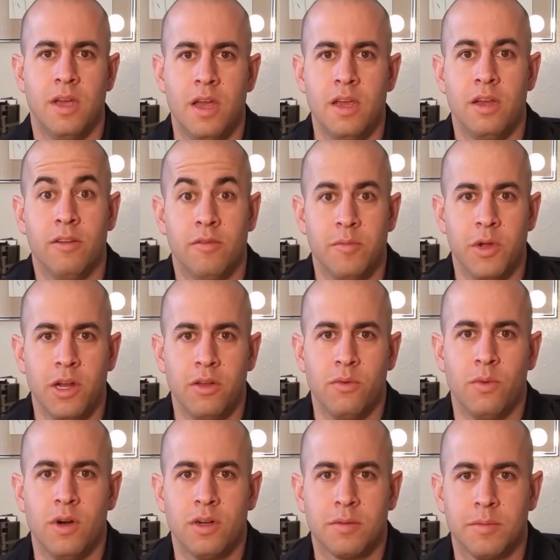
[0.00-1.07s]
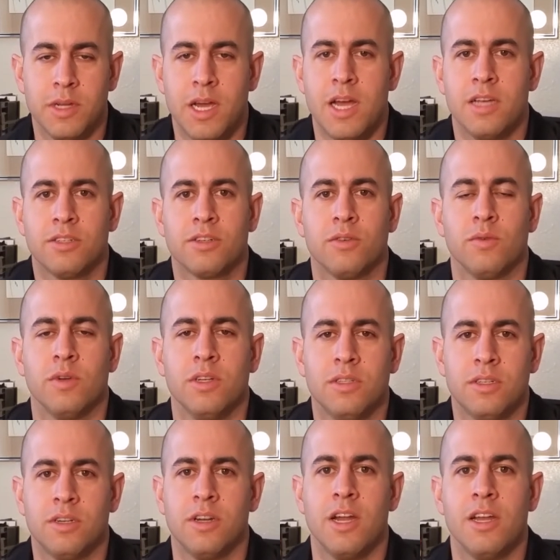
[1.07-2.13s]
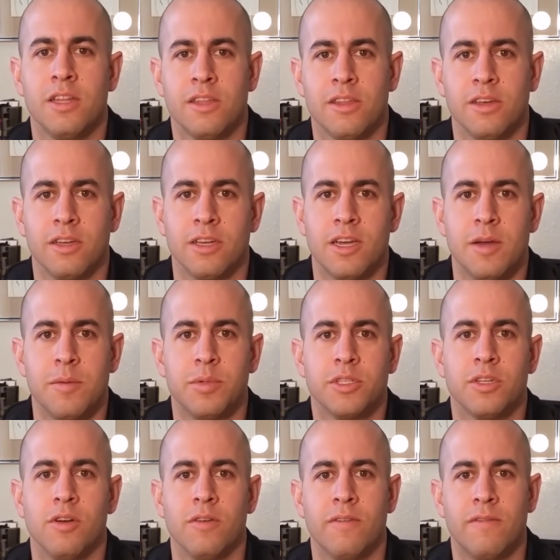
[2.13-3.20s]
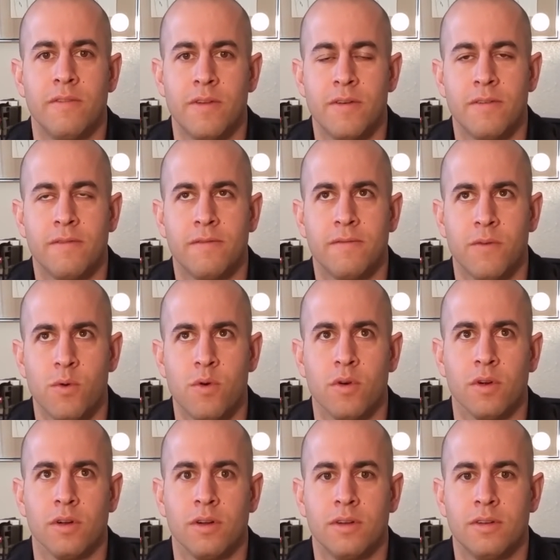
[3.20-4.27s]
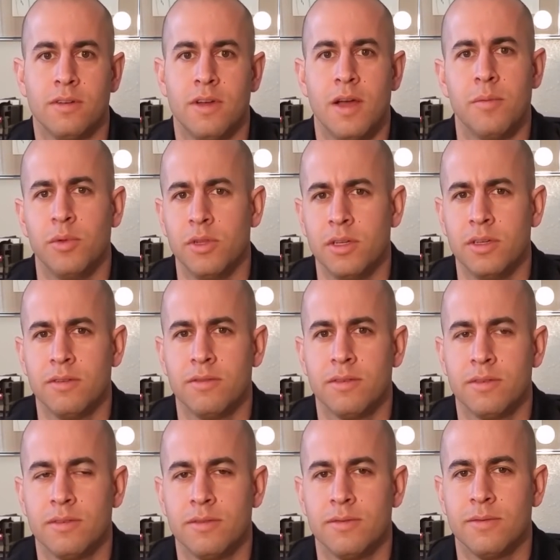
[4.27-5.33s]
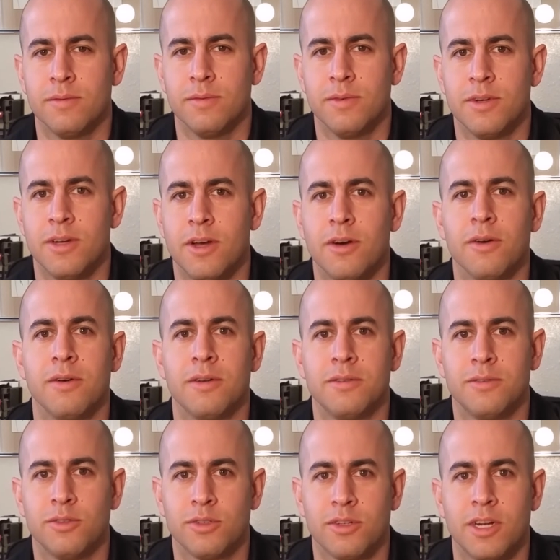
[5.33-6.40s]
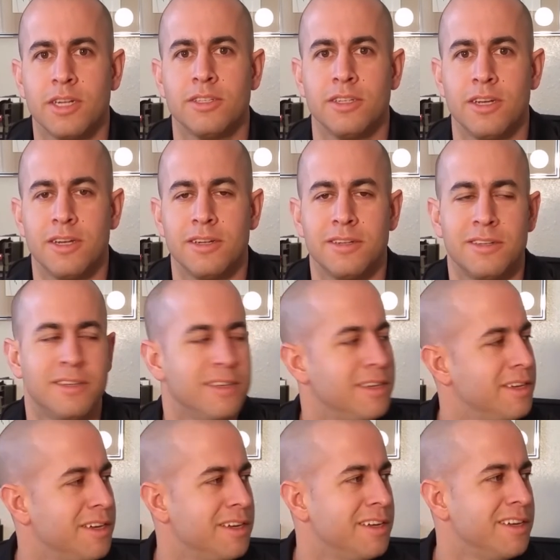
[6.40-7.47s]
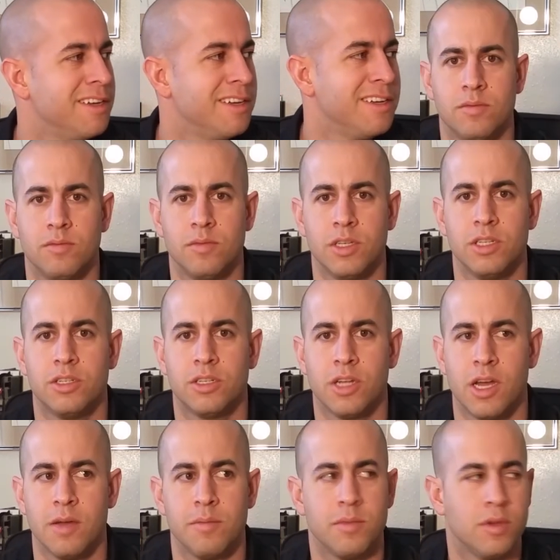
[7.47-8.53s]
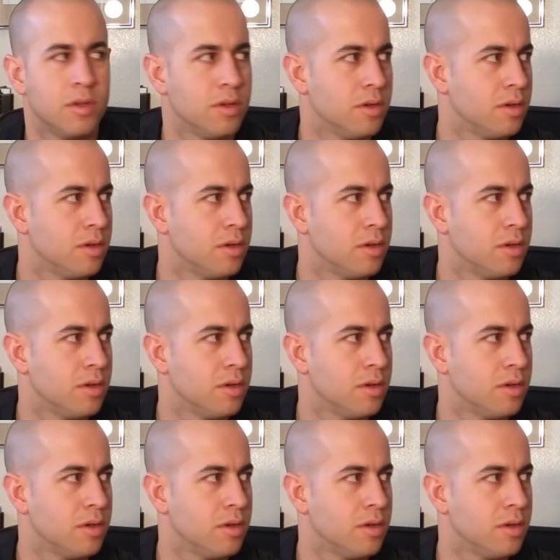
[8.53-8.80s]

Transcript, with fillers: Hey everybody, welcome to Ask a Realtor Anything, episode 4, I believe. Oh, Scratch that. Each type.